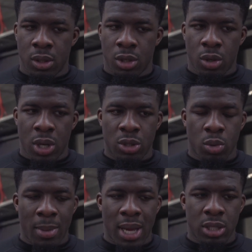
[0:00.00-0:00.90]
you know, that's
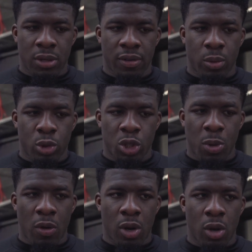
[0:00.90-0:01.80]
what matters. I think when you're
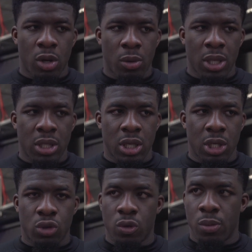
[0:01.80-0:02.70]
sparring a lot of the
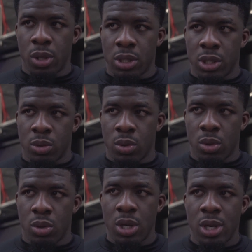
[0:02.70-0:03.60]
international boys as
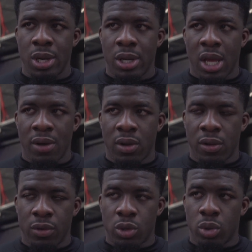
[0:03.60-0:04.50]
well, they have a
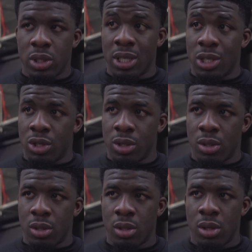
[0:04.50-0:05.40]
different sort of teaching.
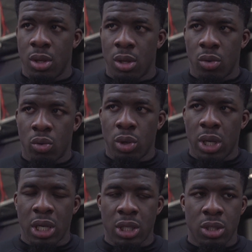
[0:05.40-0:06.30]
All the
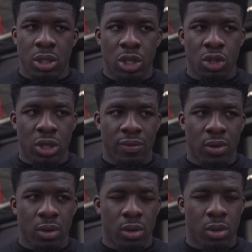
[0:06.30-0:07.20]
English teachers have
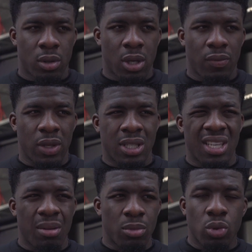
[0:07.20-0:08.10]
the
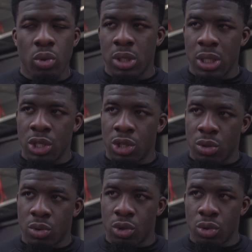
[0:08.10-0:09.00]
same sort of teaching,
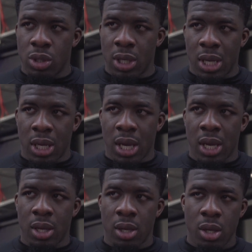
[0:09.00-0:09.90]
so it's good to kind of
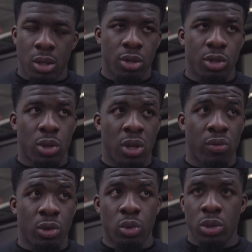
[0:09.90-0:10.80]
get used to a
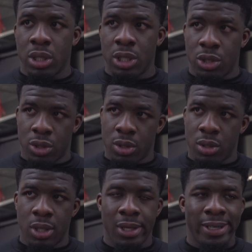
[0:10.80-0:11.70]
different sort of teaching,
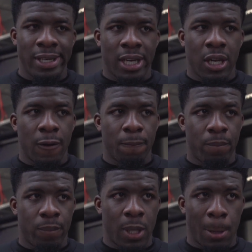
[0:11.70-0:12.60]
and
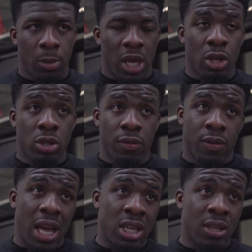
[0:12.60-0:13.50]
getting used to
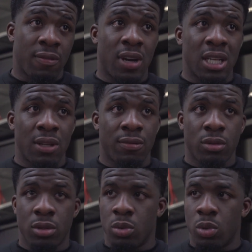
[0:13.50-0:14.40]
fighters that fight
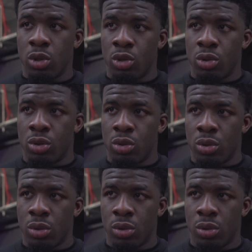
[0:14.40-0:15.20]
different to what you're used to.